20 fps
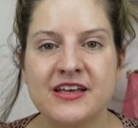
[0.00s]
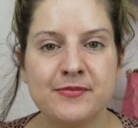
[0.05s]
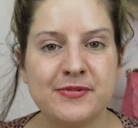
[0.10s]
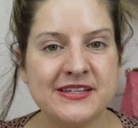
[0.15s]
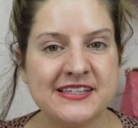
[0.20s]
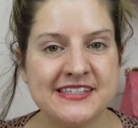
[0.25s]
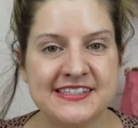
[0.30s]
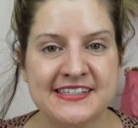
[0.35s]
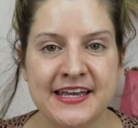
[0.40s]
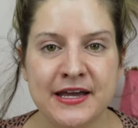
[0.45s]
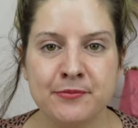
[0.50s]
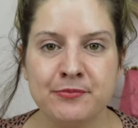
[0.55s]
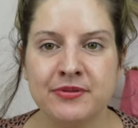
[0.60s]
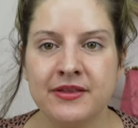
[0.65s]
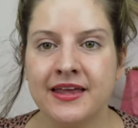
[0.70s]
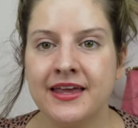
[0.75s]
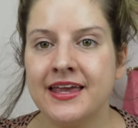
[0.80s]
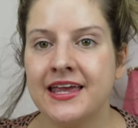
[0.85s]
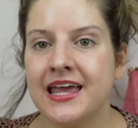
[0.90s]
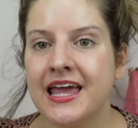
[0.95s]
I've been
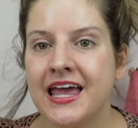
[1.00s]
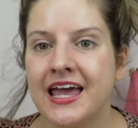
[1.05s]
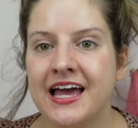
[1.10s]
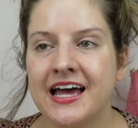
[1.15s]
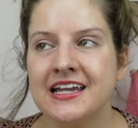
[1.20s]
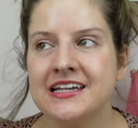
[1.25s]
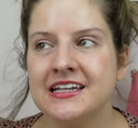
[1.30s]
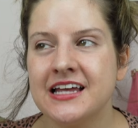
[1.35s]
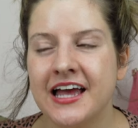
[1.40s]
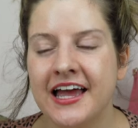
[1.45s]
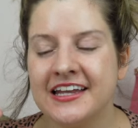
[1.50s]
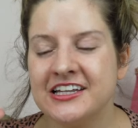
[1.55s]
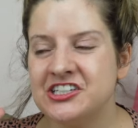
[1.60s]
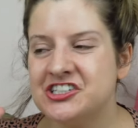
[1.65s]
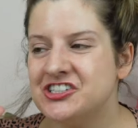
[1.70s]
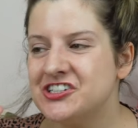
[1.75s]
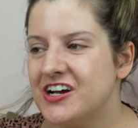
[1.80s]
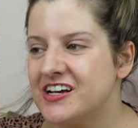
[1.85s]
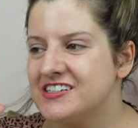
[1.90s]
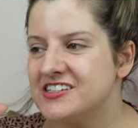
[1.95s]
sampling and I
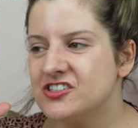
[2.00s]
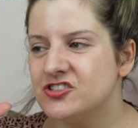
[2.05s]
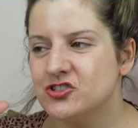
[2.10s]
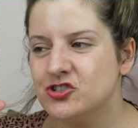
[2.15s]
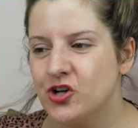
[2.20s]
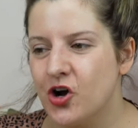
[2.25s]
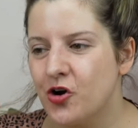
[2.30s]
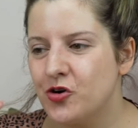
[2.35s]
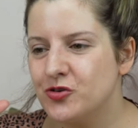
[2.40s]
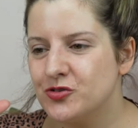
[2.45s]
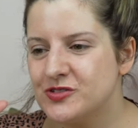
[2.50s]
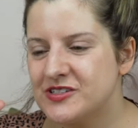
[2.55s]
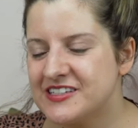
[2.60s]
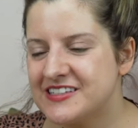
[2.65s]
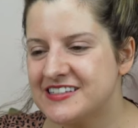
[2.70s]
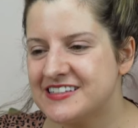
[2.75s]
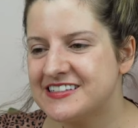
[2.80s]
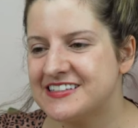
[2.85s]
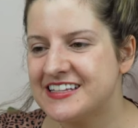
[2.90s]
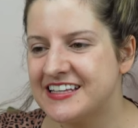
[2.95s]
just don't
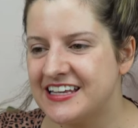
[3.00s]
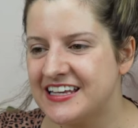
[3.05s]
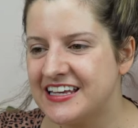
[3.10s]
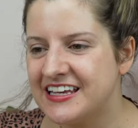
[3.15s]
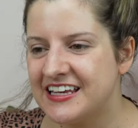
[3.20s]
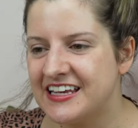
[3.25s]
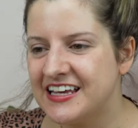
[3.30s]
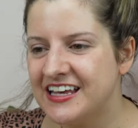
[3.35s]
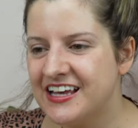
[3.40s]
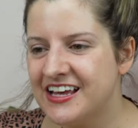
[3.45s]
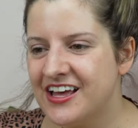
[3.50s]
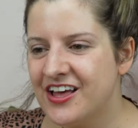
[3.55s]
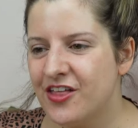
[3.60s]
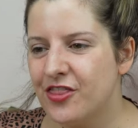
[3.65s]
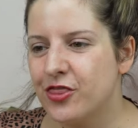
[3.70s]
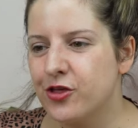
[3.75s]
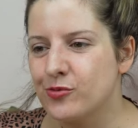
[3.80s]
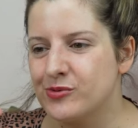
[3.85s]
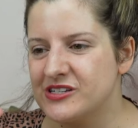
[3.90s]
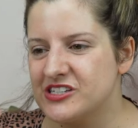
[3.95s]
see
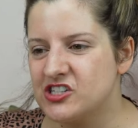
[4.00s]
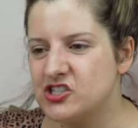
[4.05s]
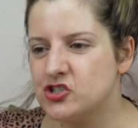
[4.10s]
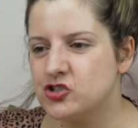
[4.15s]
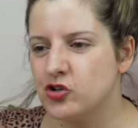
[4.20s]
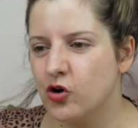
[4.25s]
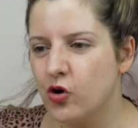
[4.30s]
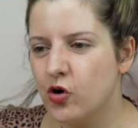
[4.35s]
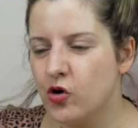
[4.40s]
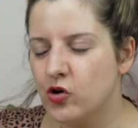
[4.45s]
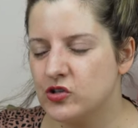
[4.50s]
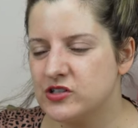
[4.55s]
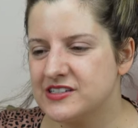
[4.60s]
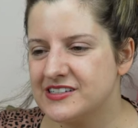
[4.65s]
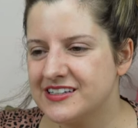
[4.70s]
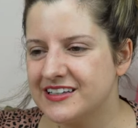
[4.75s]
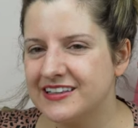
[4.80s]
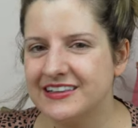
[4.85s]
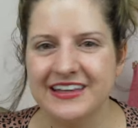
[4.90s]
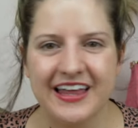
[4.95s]
the
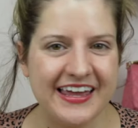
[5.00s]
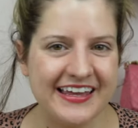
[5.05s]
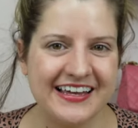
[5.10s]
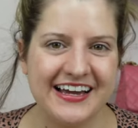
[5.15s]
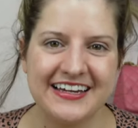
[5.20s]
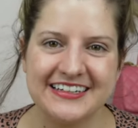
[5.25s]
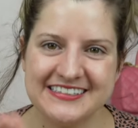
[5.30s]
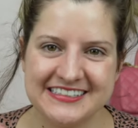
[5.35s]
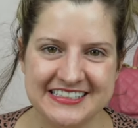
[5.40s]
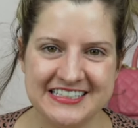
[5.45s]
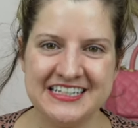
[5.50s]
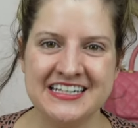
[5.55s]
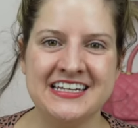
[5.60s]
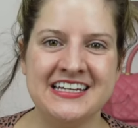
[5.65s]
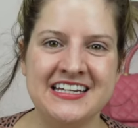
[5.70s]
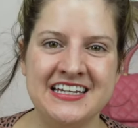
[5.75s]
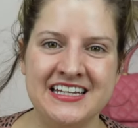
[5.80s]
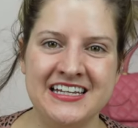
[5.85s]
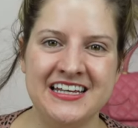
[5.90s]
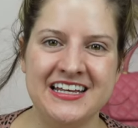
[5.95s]
result like I
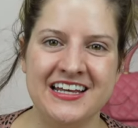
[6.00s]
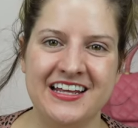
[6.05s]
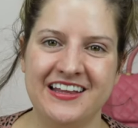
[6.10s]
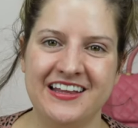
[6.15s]
did